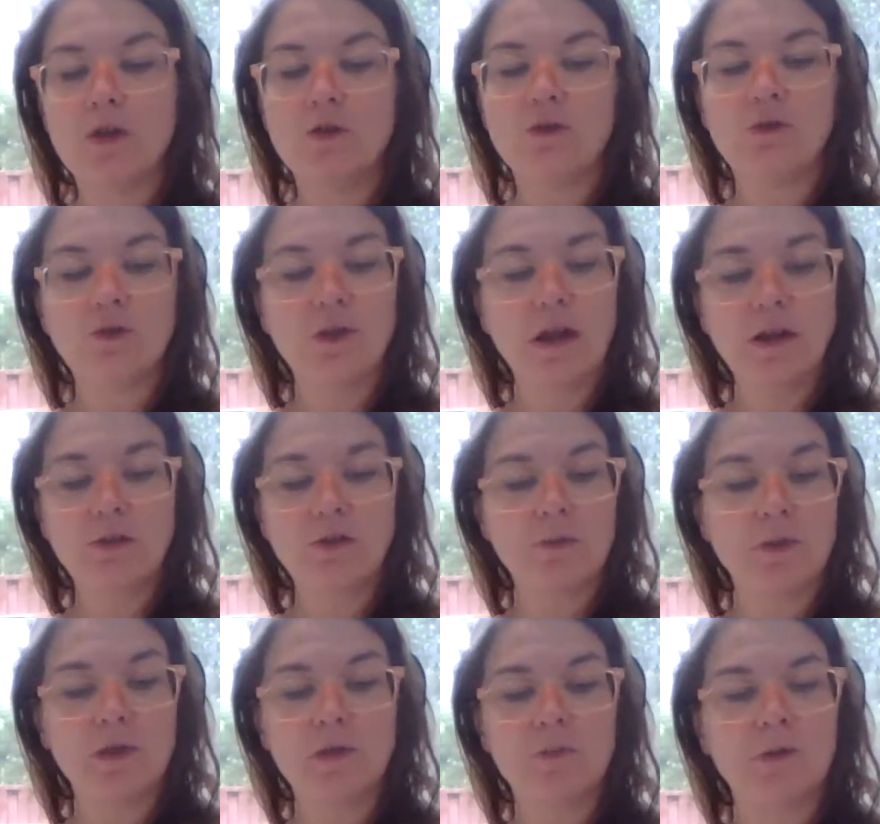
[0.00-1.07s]
so not too
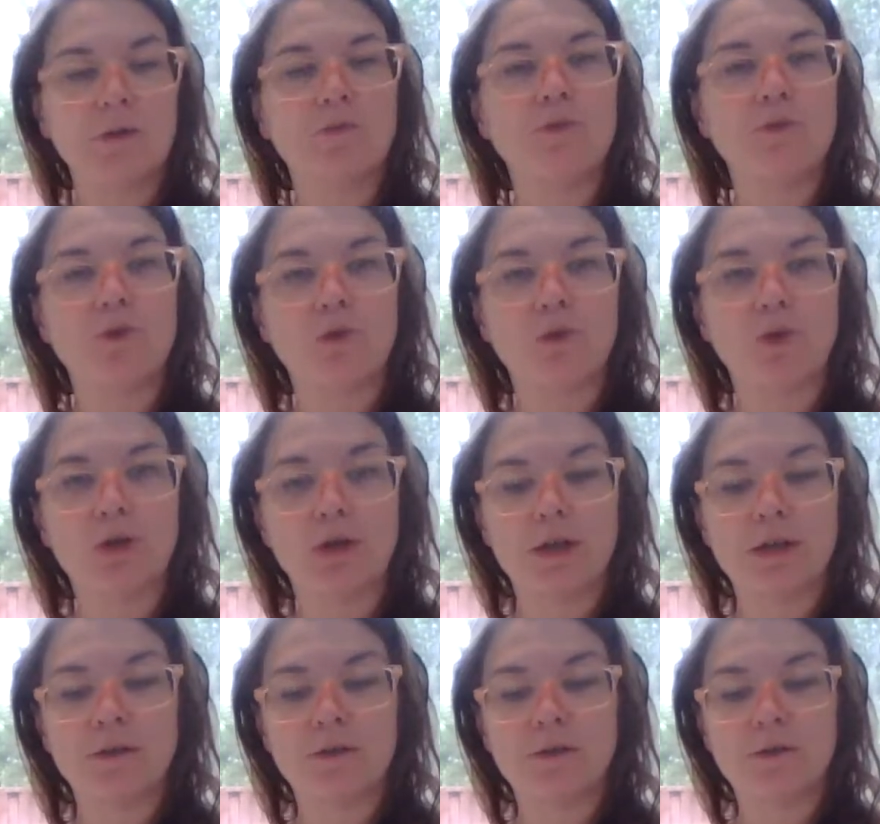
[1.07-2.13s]
many people were worried.